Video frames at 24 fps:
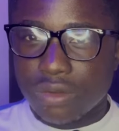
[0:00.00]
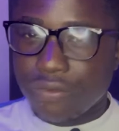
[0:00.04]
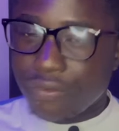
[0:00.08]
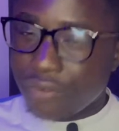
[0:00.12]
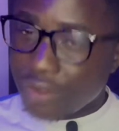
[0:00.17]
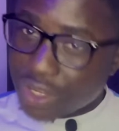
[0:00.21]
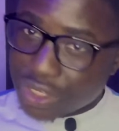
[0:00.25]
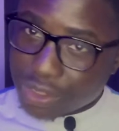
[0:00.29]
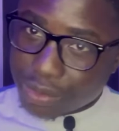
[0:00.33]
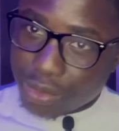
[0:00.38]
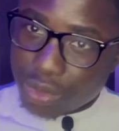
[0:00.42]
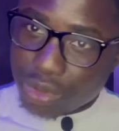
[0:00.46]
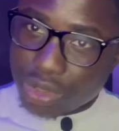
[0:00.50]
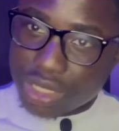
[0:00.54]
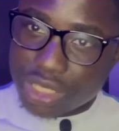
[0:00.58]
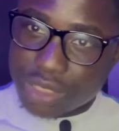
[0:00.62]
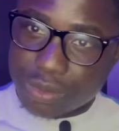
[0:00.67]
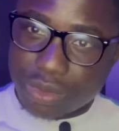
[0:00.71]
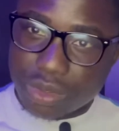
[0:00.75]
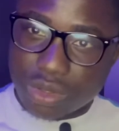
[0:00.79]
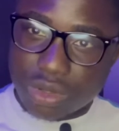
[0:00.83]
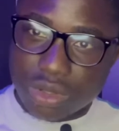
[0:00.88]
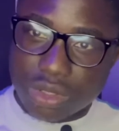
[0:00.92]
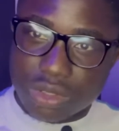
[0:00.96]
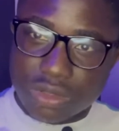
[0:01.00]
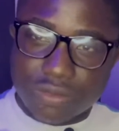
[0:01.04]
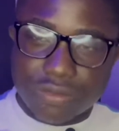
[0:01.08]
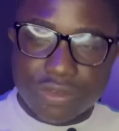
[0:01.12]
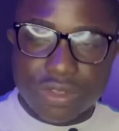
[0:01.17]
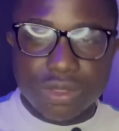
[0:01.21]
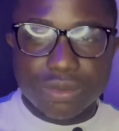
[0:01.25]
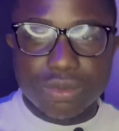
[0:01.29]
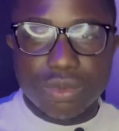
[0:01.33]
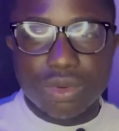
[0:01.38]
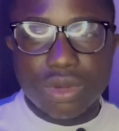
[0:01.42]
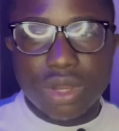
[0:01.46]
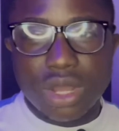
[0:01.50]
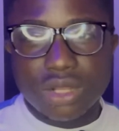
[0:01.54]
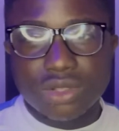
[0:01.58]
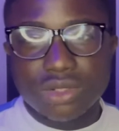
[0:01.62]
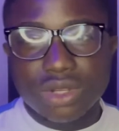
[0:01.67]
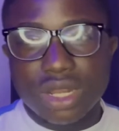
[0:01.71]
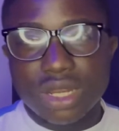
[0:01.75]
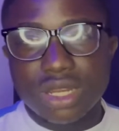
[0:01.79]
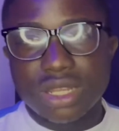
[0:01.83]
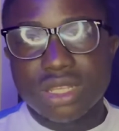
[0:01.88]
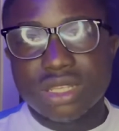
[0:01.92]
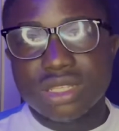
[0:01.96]
Facebook is because Facebook
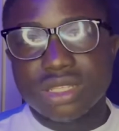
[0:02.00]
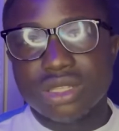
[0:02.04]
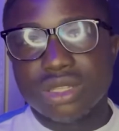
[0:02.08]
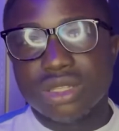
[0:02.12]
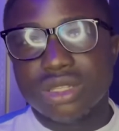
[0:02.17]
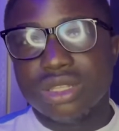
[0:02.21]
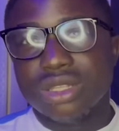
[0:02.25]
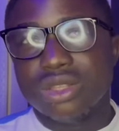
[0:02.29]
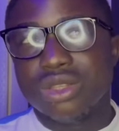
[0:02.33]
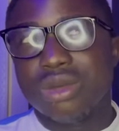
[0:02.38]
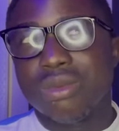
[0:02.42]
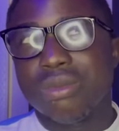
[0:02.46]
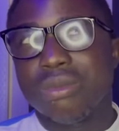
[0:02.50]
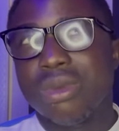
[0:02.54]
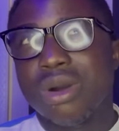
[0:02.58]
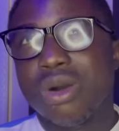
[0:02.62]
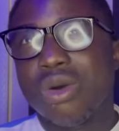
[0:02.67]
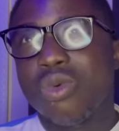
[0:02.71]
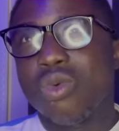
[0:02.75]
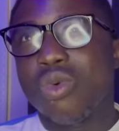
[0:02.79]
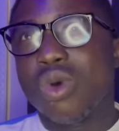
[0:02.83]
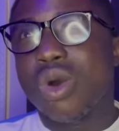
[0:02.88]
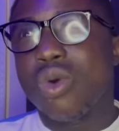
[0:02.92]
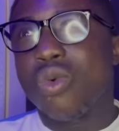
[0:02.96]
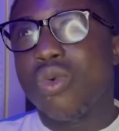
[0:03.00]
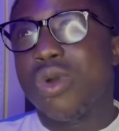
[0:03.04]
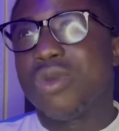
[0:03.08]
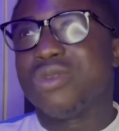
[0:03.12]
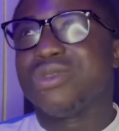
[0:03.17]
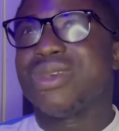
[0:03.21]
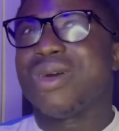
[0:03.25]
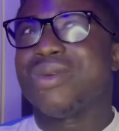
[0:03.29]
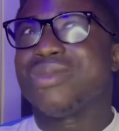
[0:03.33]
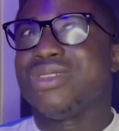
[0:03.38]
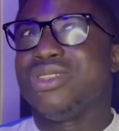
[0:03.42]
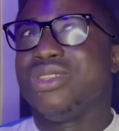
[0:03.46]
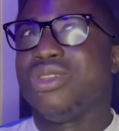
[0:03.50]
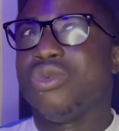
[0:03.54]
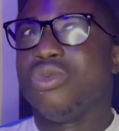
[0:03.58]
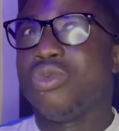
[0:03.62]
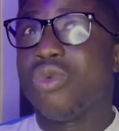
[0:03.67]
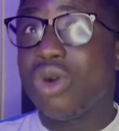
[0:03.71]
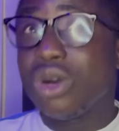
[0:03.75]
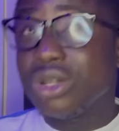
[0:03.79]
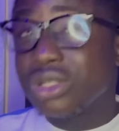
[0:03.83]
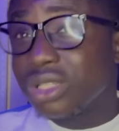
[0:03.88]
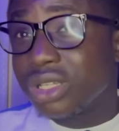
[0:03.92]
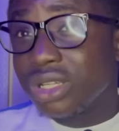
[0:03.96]
actually is the number one website in the
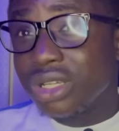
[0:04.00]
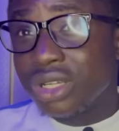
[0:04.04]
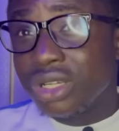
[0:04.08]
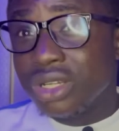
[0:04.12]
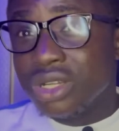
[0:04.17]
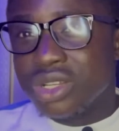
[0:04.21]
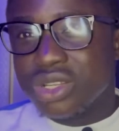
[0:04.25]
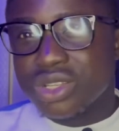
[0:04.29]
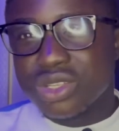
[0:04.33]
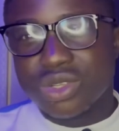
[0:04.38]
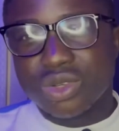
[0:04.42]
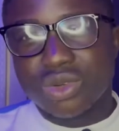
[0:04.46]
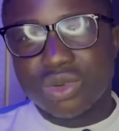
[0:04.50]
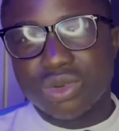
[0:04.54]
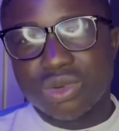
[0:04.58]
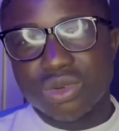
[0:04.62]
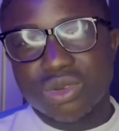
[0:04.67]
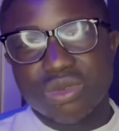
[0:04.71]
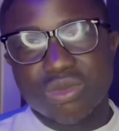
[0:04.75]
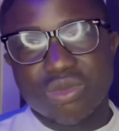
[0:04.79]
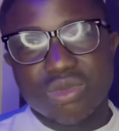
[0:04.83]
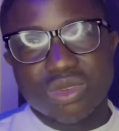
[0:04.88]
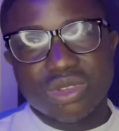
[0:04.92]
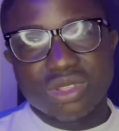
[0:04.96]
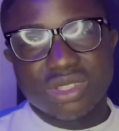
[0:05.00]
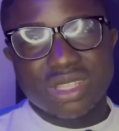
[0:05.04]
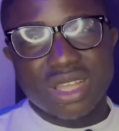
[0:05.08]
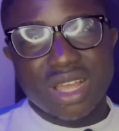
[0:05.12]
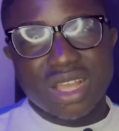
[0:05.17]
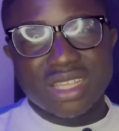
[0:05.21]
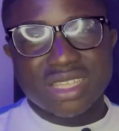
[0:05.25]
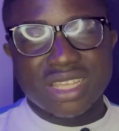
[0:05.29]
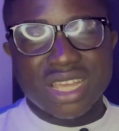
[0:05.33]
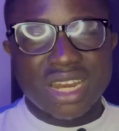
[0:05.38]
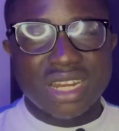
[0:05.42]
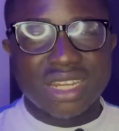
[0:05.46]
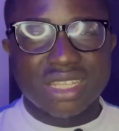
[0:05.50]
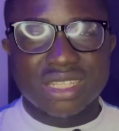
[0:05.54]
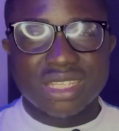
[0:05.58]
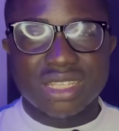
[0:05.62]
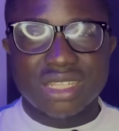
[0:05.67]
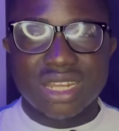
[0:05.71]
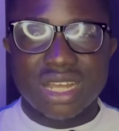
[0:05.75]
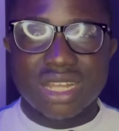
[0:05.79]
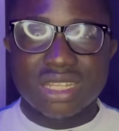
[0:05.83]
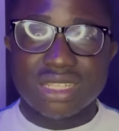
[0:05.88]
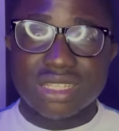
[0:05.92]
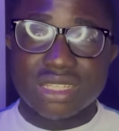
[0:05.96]
world. So most times
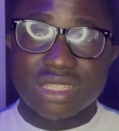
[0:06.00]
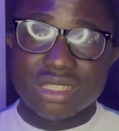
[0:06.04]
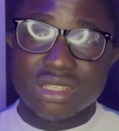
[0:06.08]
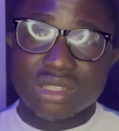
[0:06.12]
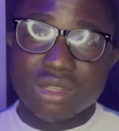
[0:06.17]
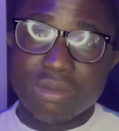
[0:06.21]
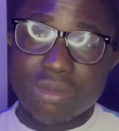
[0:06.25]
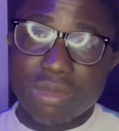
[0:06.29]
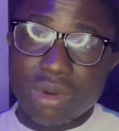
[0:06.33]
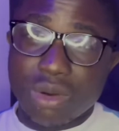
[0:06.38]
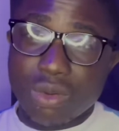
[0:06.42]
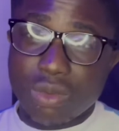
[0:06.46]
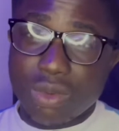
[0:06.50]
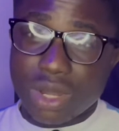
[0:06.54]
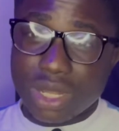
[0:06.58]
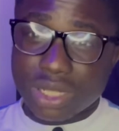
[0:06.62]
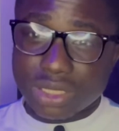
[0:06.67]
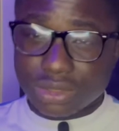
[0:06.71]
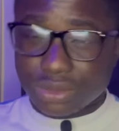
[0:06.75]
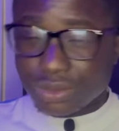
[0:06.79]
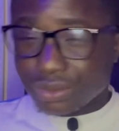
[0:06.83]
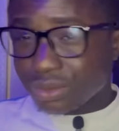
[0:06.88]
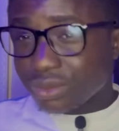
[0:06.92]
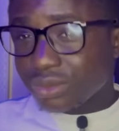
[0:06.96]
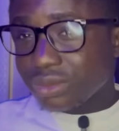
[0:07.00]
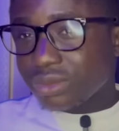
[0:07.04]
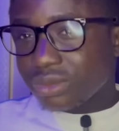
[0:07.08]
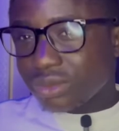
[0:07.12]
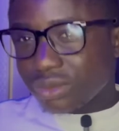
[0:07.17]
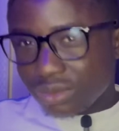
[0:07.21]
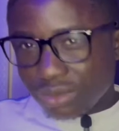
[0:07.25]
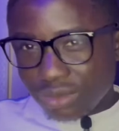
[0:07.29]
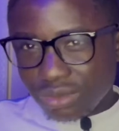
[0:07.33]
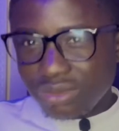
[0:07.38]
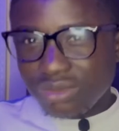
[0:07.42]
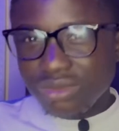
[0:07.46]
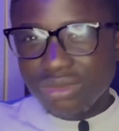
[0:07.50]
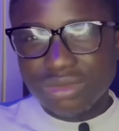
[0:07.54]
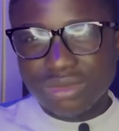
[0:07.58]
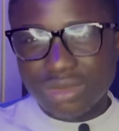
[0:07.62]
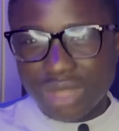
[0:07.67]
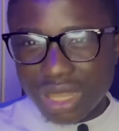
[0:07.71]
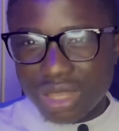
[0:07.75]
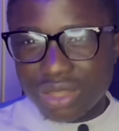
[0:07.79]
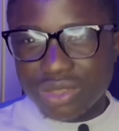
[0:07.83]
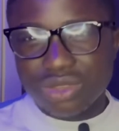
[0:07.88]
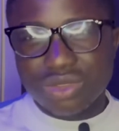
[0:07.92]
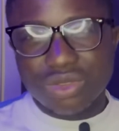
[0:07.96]
anything that is number one
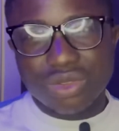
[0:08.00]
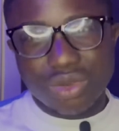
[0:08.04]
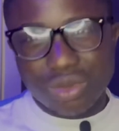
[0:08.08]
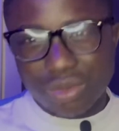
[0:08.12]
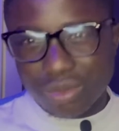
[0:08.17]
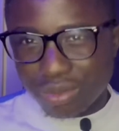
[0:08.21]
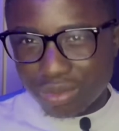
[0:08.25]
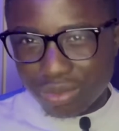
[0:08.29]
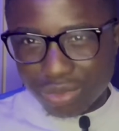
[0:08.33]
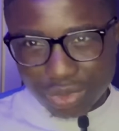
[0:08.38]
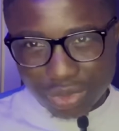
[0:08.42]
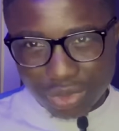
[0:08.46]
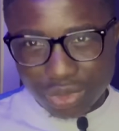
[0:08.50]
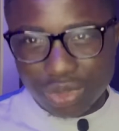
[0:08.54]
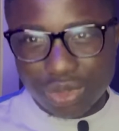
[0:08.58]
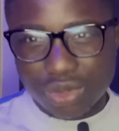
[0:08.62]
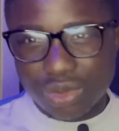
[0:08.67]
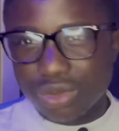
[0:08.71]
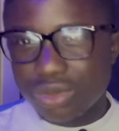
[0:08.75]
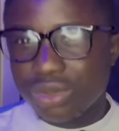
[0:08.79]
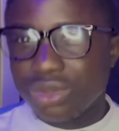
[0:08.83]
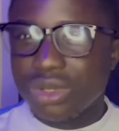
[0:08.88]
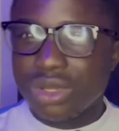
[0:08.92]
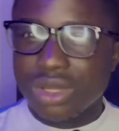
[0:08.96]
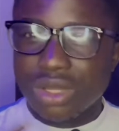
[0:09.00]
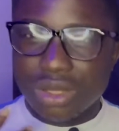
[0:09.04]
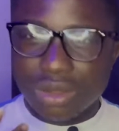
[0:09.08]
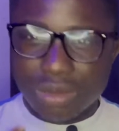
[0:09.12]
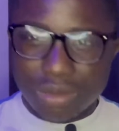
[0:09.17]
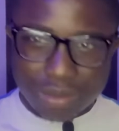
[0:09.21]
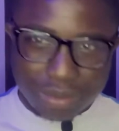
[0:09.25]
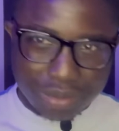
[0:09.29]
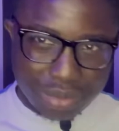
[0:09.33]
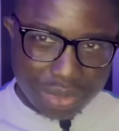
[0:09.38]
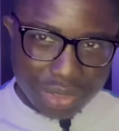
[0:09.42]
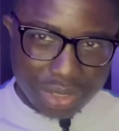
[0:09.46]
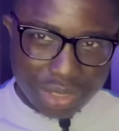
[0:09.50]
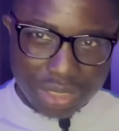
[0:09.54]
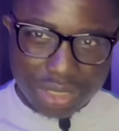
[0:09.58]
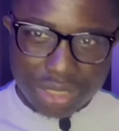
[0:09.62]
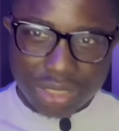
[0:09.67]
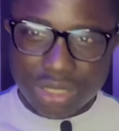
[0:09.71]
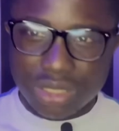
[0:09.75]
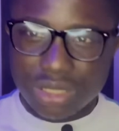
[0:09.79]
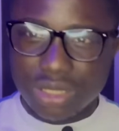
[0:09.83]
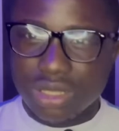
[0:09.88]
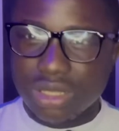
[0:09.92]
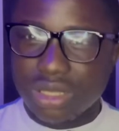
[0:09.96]
tends to,
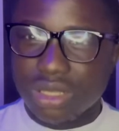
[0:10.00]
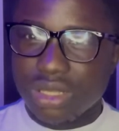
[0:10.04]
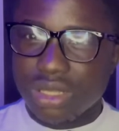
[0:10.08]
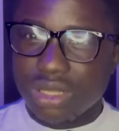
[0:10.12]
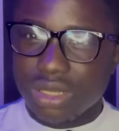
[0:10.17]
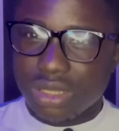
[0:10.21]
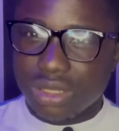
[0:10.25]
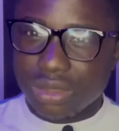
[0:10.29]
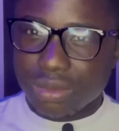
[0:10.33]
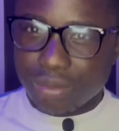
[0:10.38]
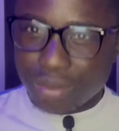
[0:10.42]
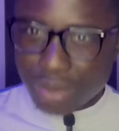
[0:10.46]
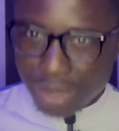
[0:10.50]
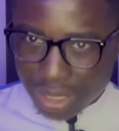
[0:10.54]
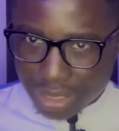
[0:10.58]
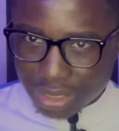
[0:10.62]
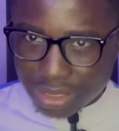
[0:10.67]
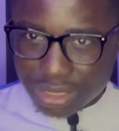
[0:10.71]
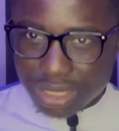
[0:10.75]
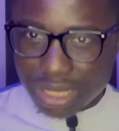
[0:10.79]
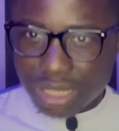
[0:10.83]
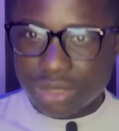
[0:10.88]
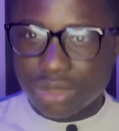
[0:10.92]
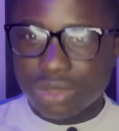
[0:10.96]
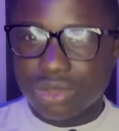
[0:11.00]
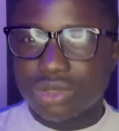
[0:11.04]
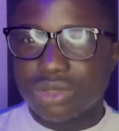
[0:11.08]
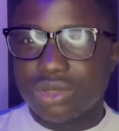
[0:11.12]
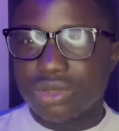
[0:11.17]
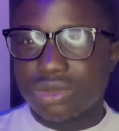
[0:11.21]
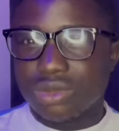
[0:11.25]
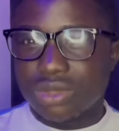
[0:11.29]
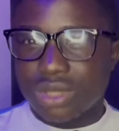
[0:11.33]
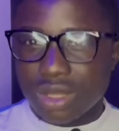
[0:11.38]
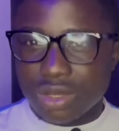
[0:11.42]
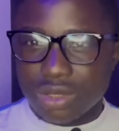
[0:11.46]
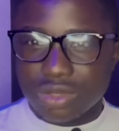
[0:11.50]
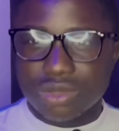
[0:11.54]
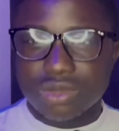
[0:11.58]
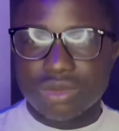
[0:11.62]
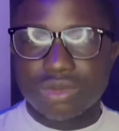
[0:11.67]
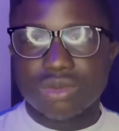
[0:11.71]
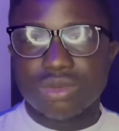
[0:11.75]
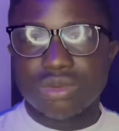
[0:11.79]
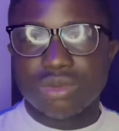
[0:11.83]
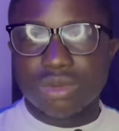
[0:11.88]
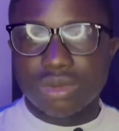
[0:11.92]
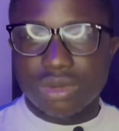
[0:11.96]
be the best and also tends
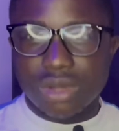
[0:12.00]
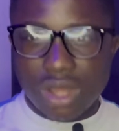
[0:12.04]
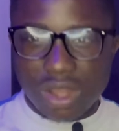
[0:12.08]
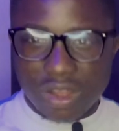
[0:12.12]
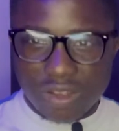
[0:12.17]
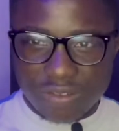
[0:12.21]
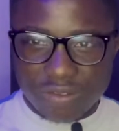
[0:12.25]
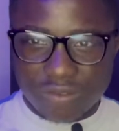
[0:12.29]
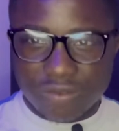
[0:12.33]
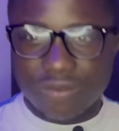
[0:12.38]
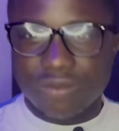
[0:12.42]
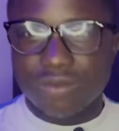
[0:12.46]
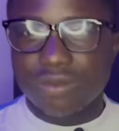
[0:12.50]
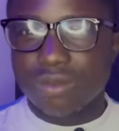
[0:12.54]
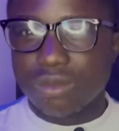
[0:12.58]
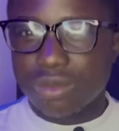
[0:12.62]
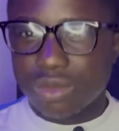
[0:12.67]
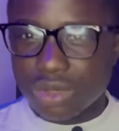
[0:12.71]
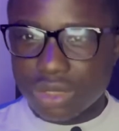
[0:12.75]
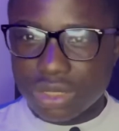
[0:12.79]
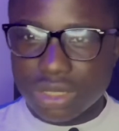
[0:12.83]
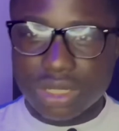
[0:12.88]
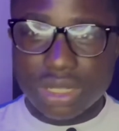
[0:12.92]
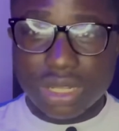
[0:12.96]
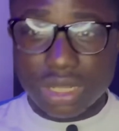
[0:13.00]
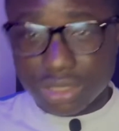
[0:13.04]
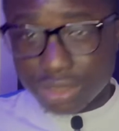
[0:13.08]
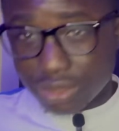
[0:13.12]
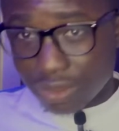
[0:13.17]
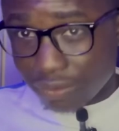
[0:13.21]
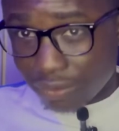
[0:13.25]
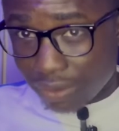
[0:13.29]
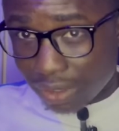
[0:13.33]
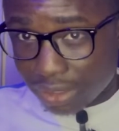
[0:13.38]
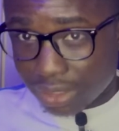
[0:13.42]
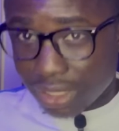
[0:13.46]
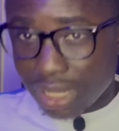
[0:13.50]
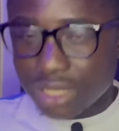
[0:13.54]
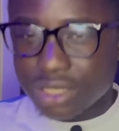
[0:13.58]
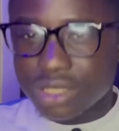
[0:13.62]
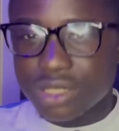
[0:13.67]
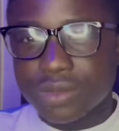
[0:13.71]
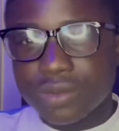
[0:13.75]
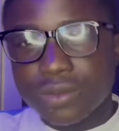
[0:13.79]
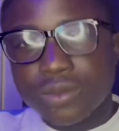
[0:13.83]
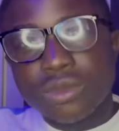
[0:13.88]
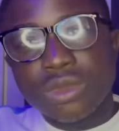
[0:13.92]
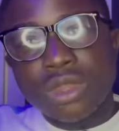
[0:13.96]
to have money and stuff like that.
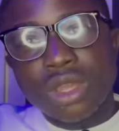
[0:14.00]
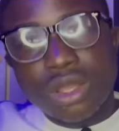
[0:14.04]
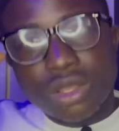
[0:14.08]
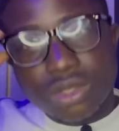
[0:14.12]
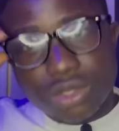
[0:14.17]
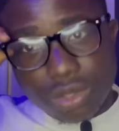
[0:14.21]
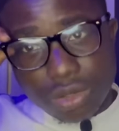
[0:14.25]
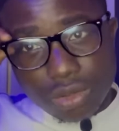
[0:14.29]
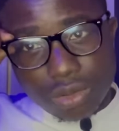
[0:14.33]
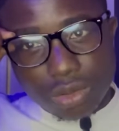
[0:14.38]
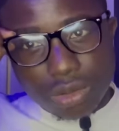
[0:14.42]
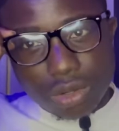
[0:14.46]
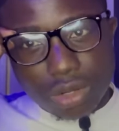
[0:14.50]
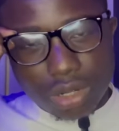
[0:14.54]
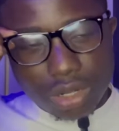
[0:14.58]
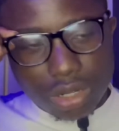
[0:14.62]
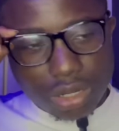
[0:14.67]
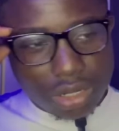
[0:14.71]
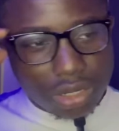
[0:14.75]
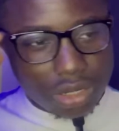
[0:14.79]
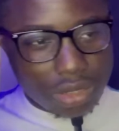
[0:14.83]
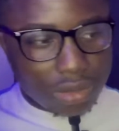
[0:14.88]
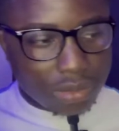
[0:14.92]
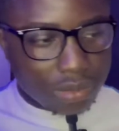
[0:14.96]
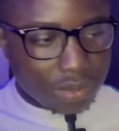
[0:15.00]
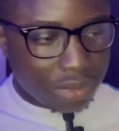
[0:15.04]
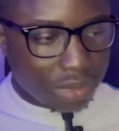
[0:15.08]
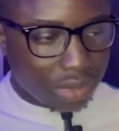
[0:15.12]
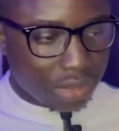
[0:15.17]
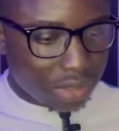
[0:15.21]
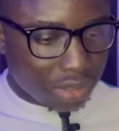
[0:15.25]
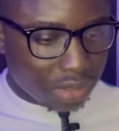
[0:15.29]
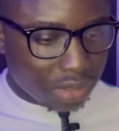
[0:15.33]
So